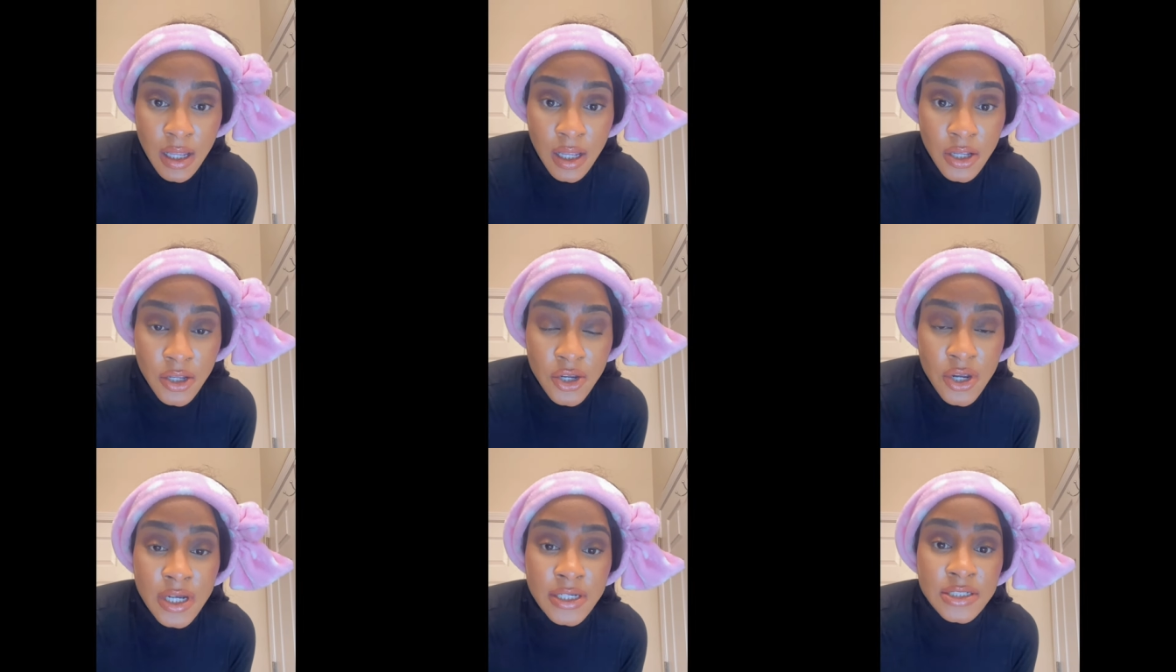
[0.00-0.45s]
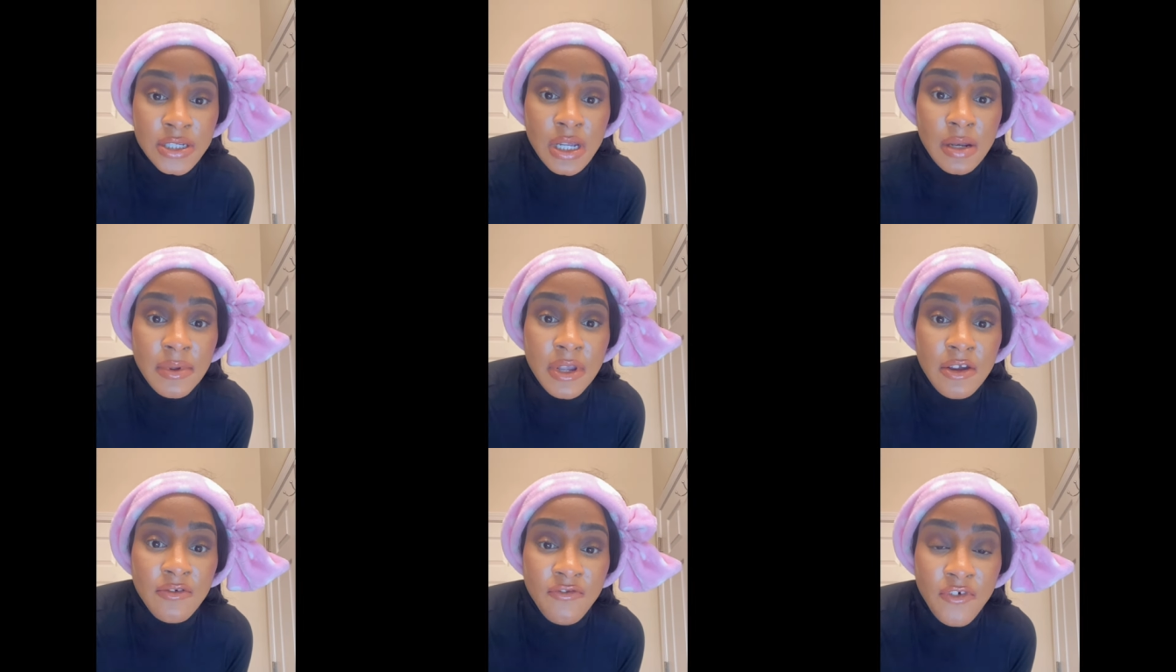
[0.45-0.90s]
You guys are gonna
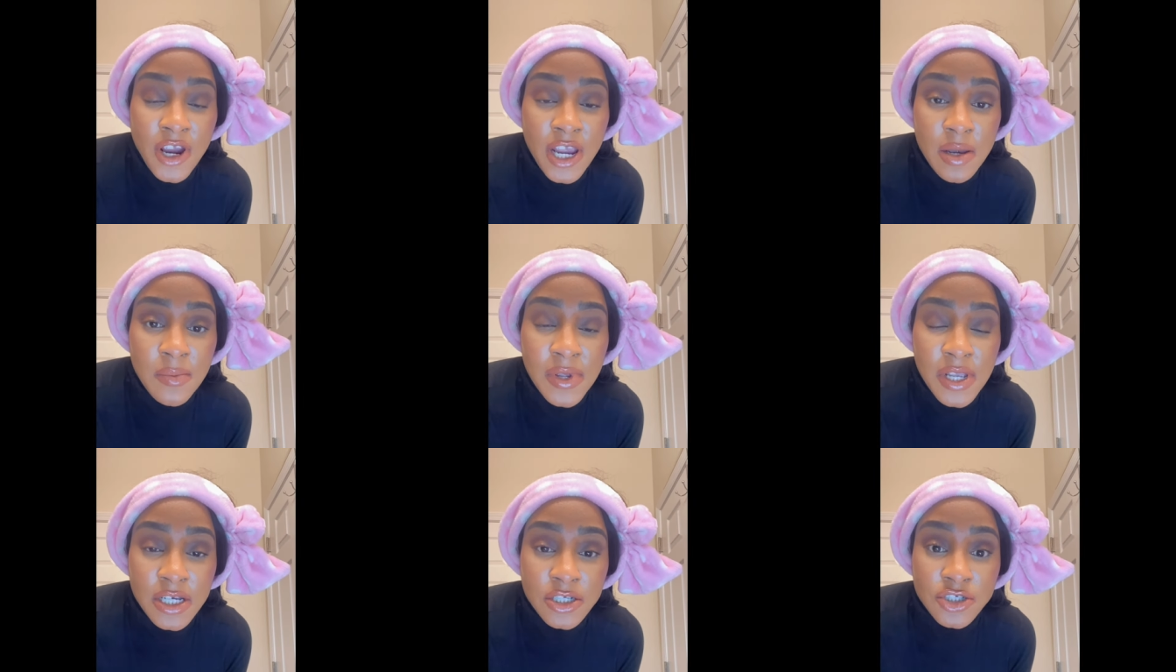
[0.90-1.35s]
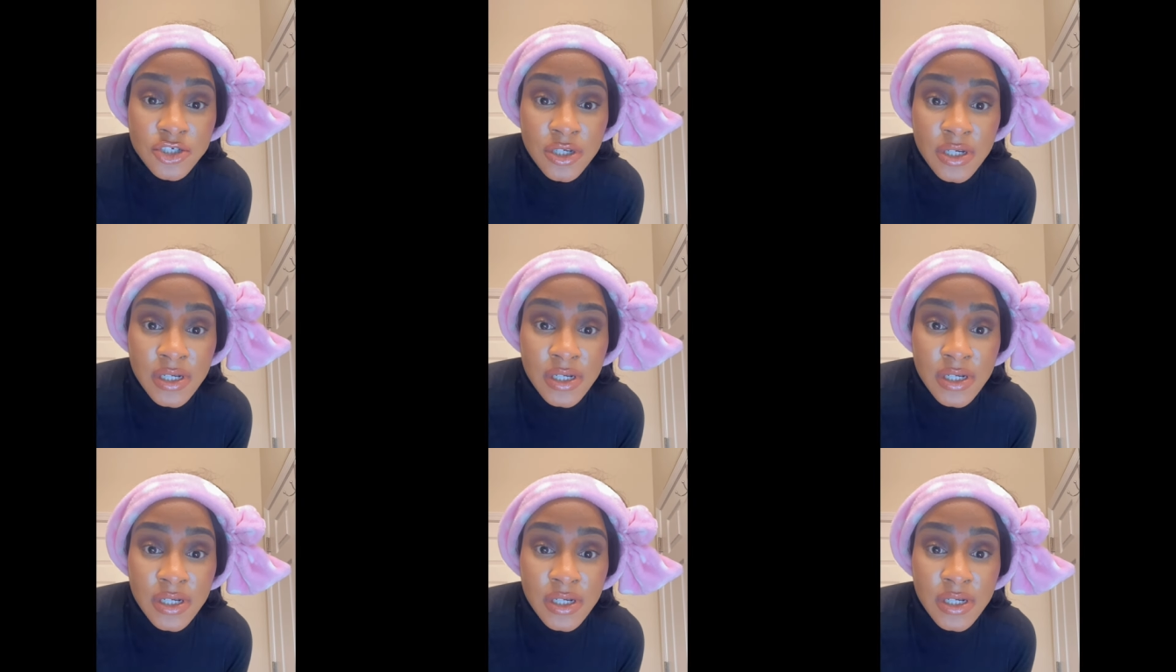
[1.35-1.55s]
be afraid because you're